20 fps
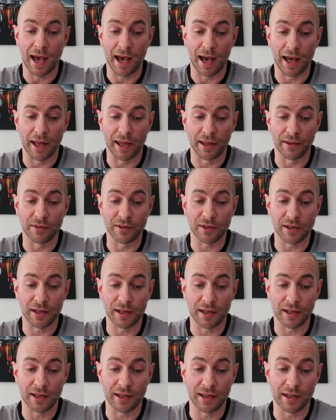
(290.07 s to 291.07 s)
and
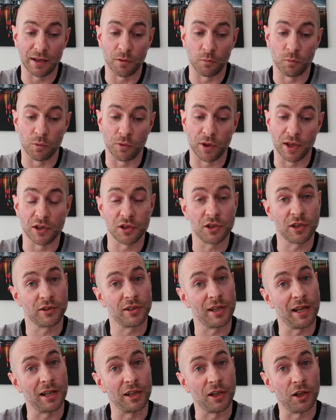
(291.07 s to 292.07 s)
it will then
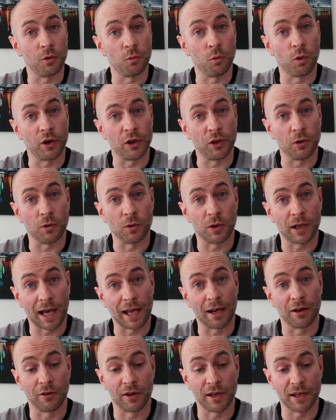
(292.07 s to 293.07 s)
tell you what your
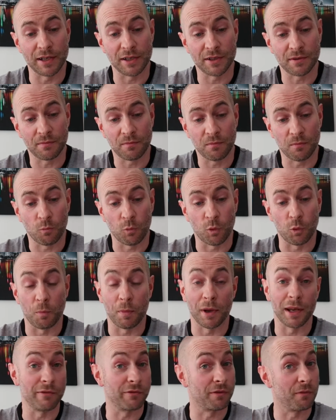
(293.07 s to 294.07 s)
calories will
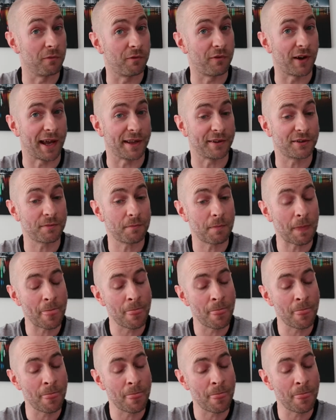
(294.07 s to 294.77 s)
be from fat.